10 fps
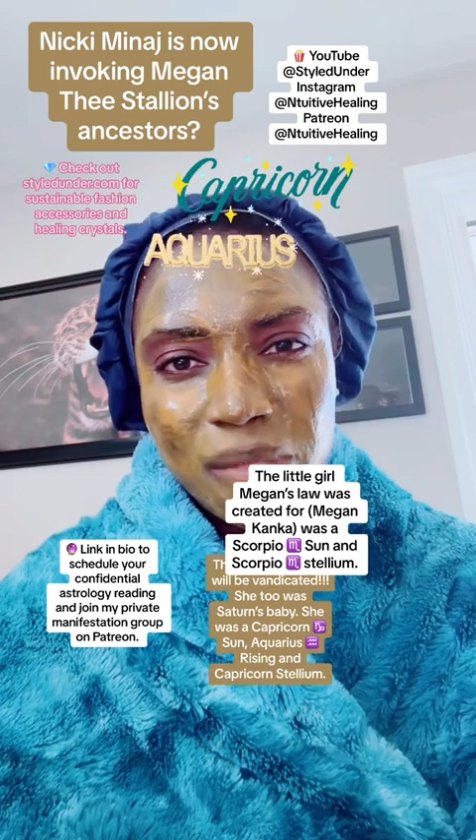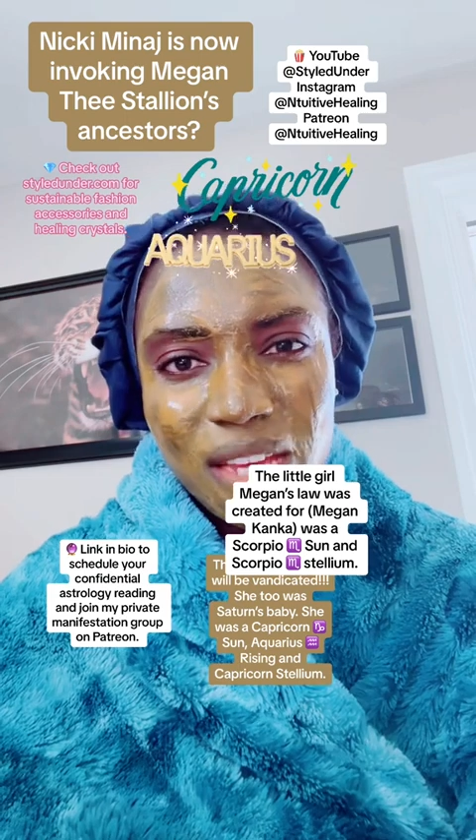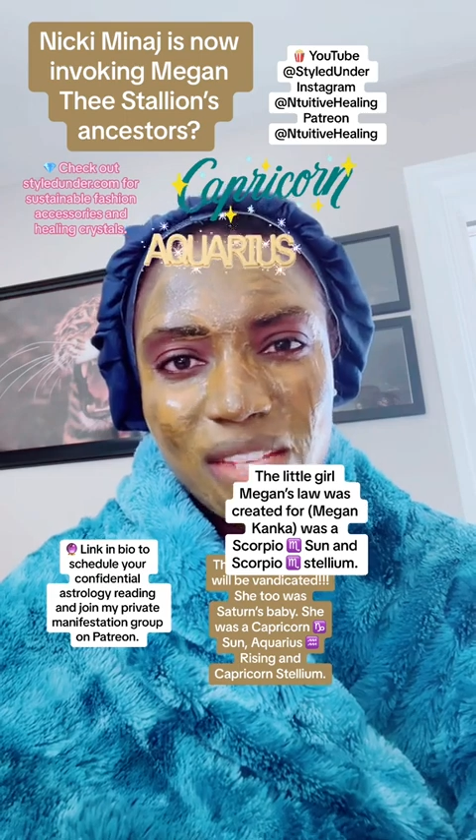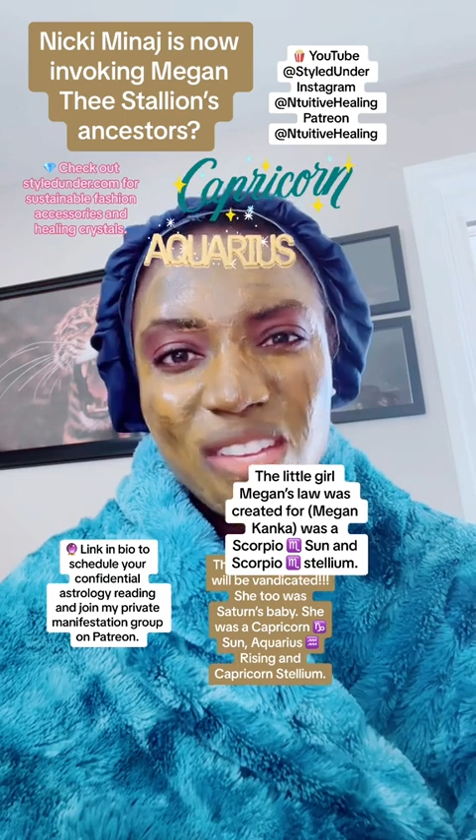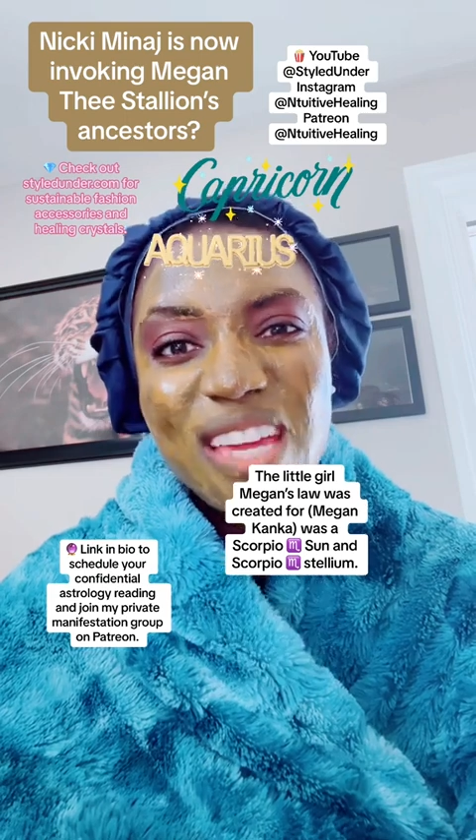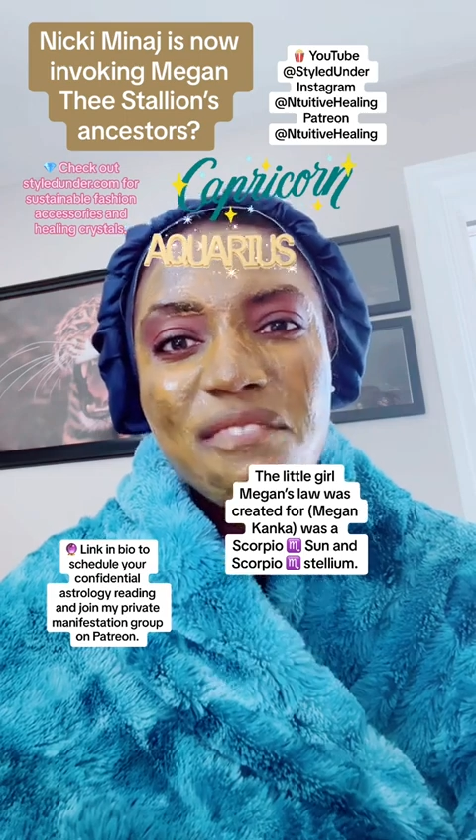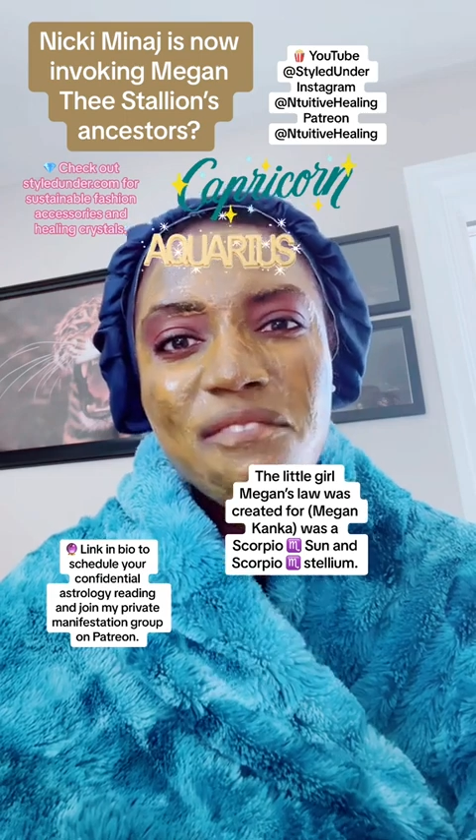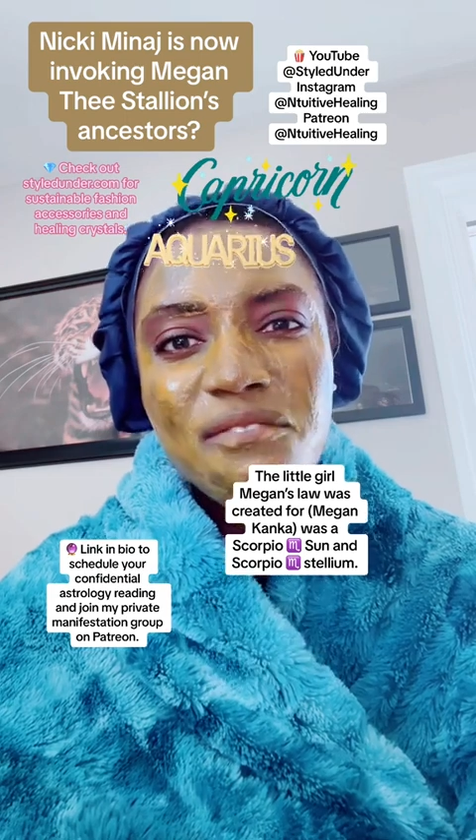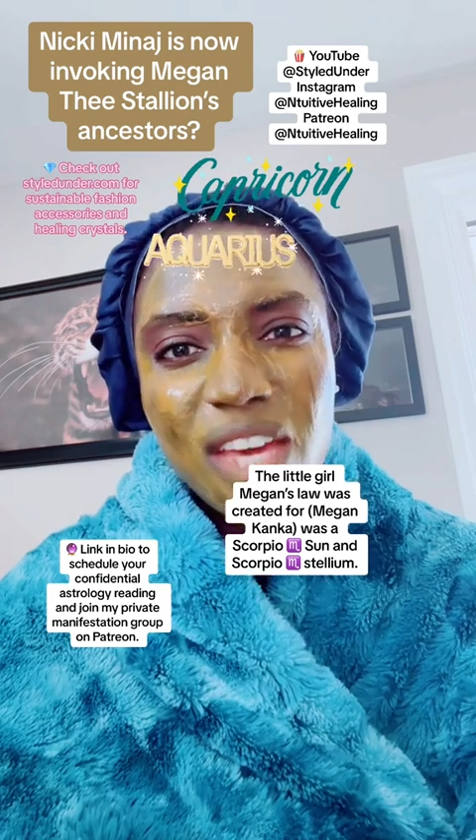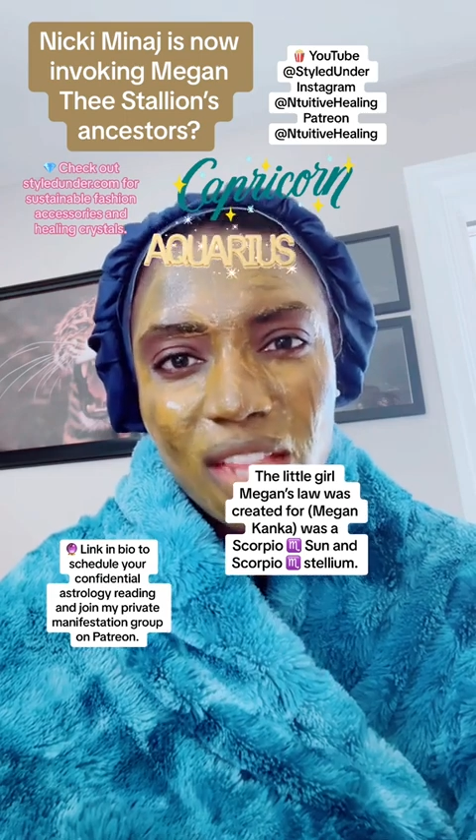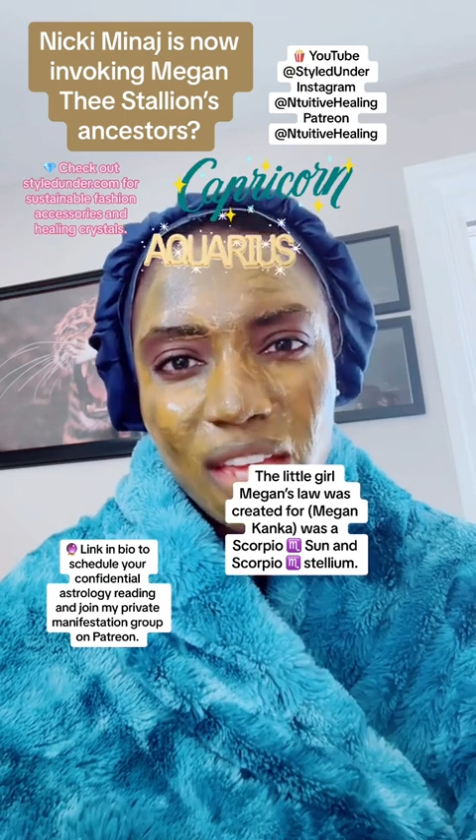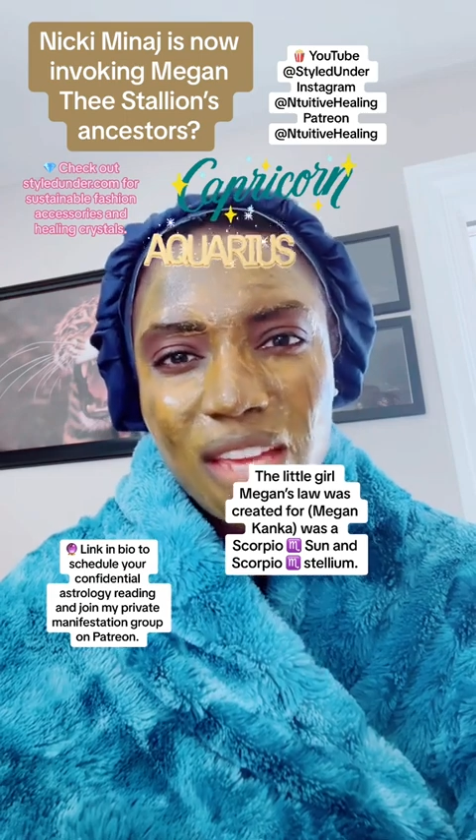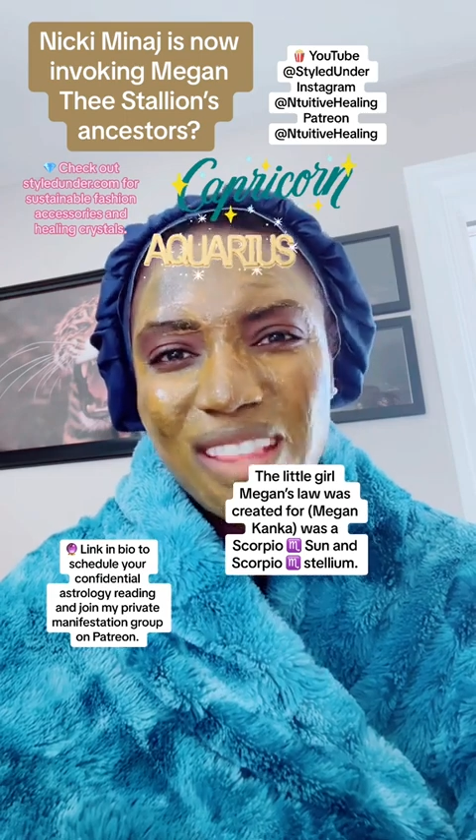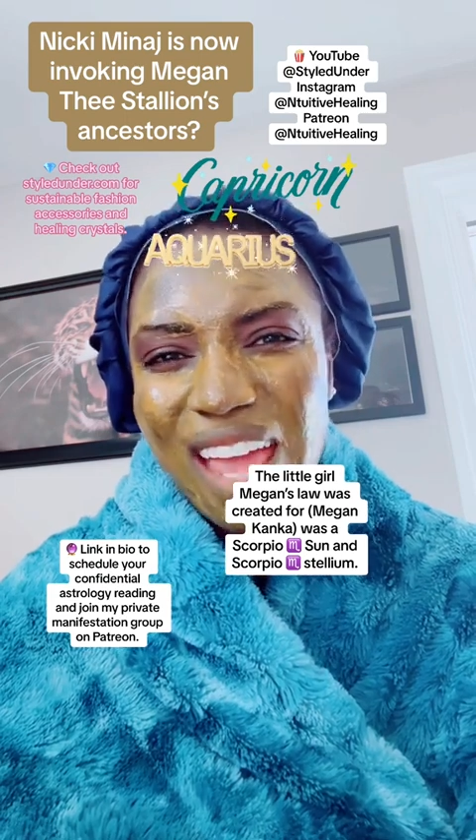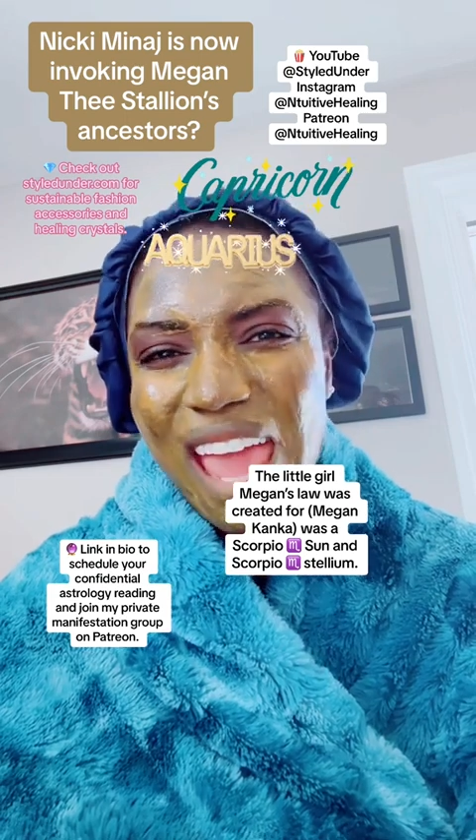it. You can feel it
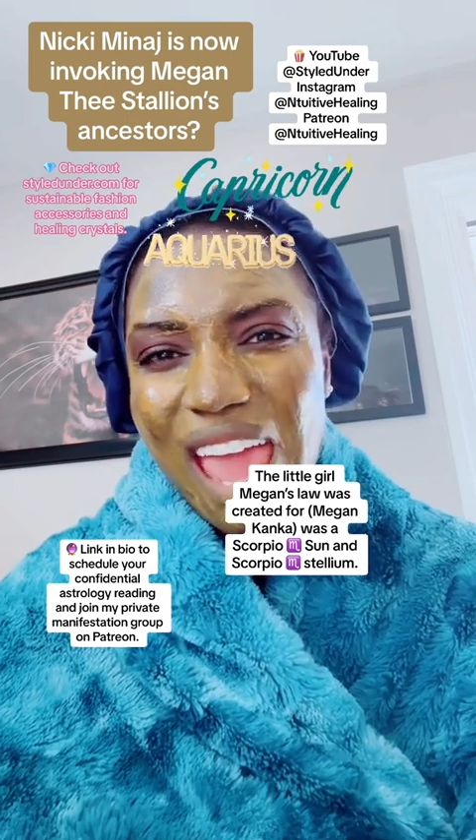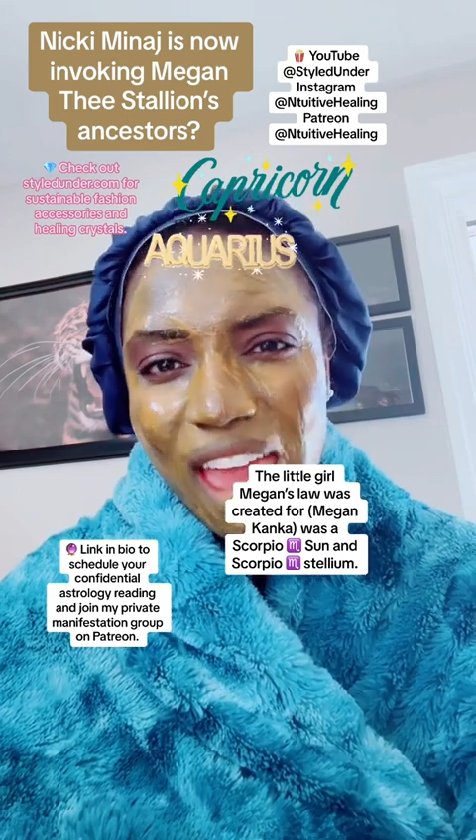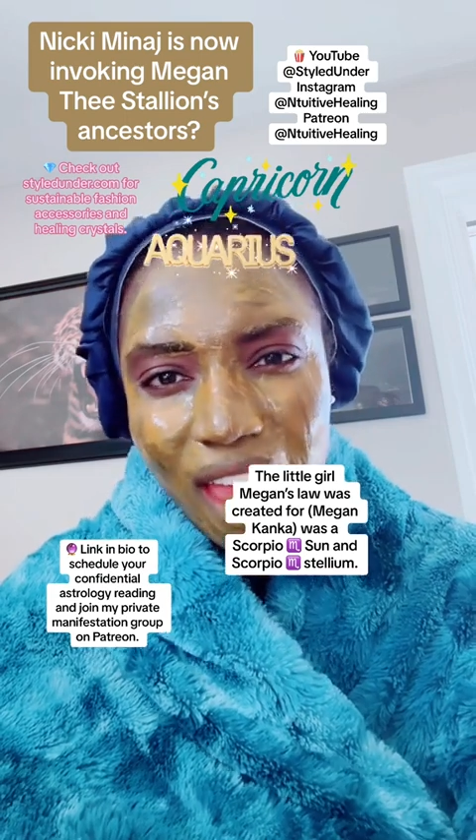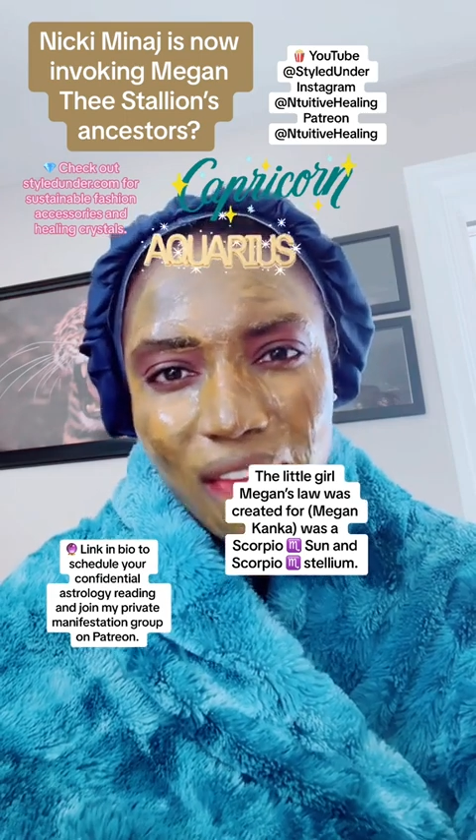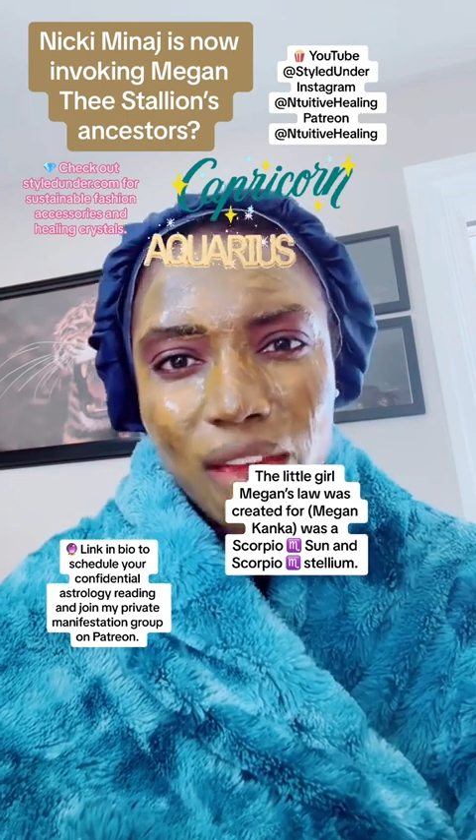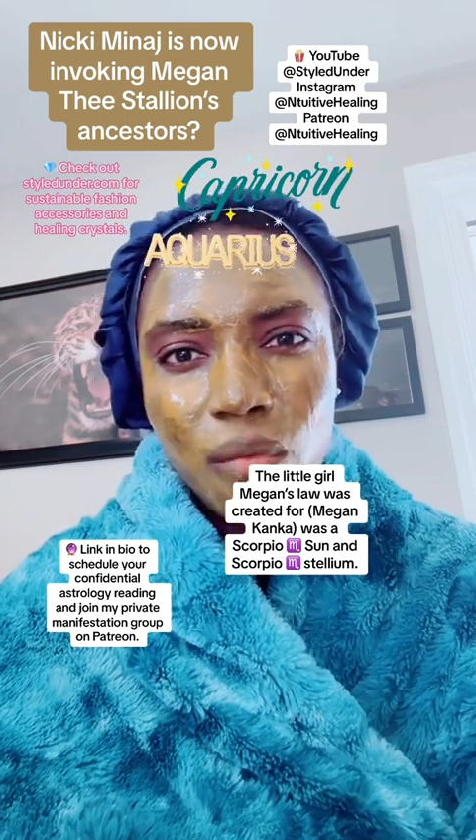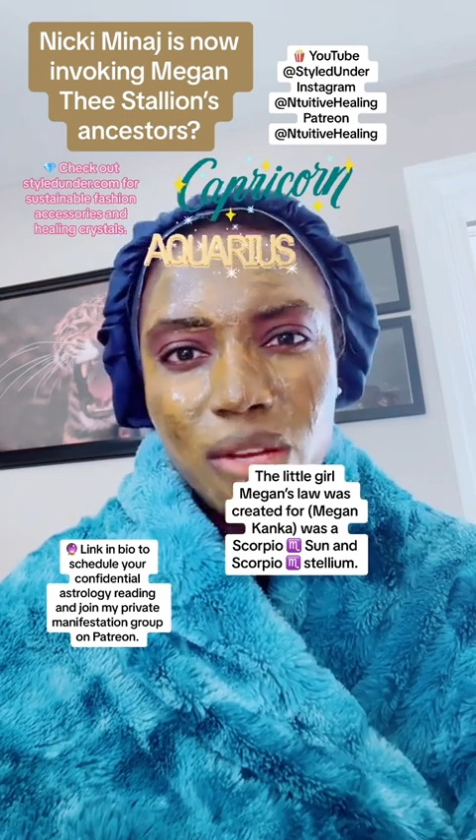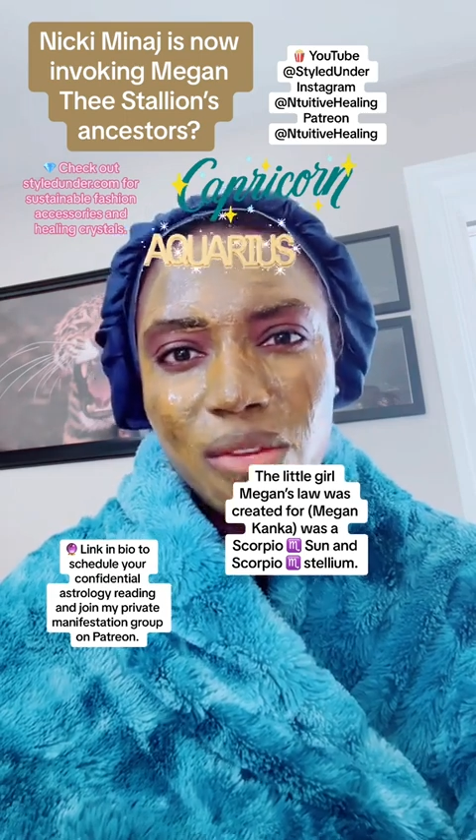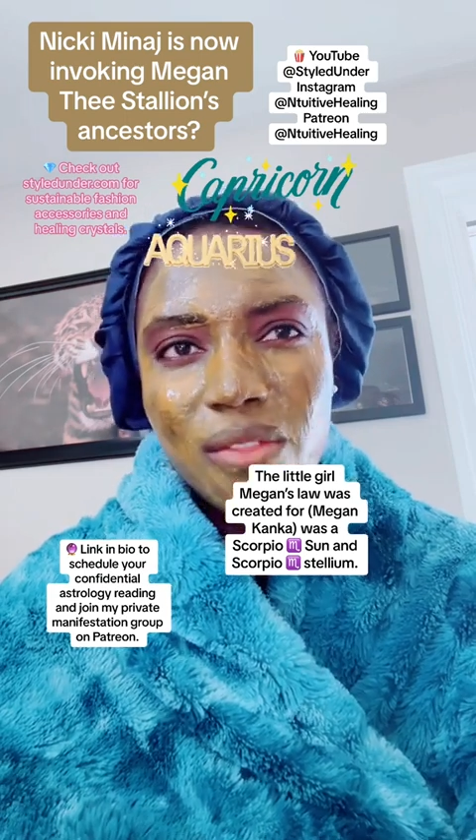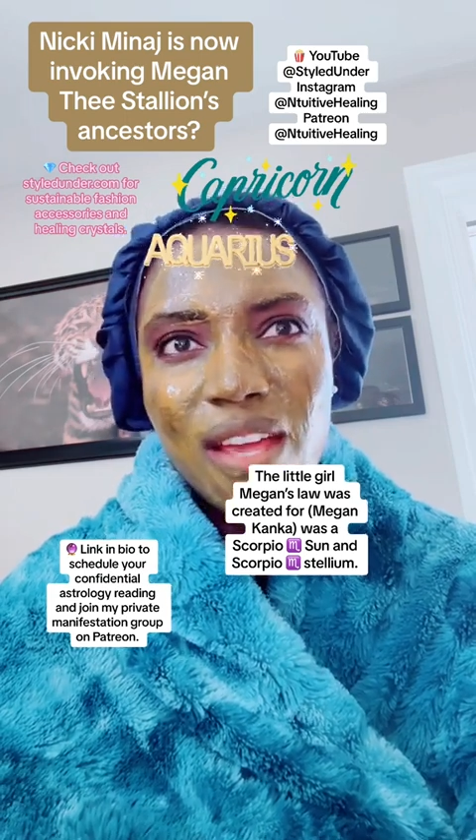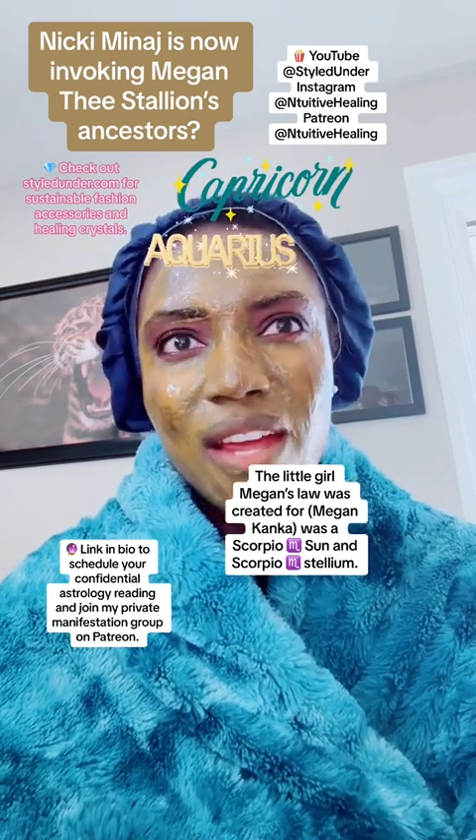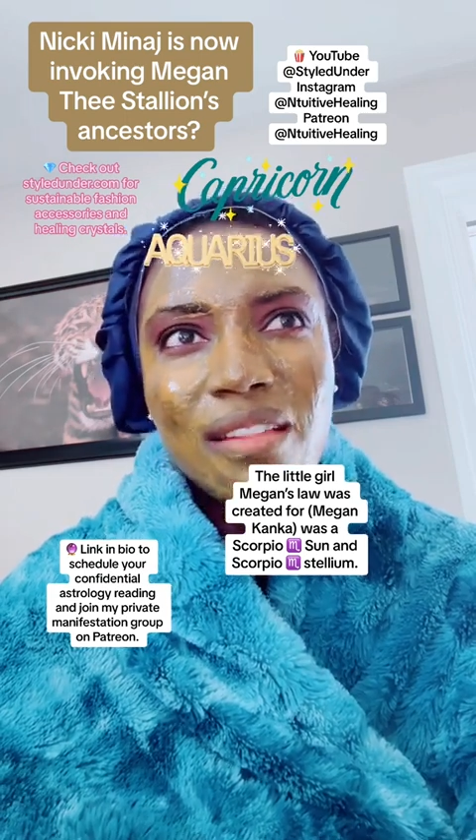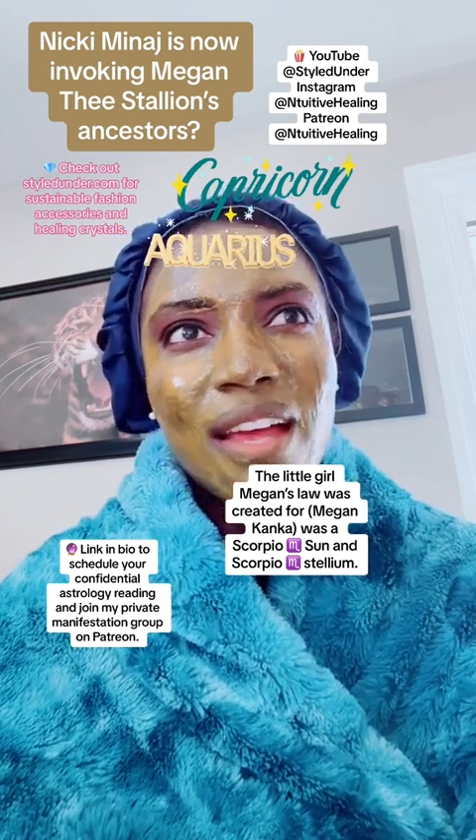in the air when you're there.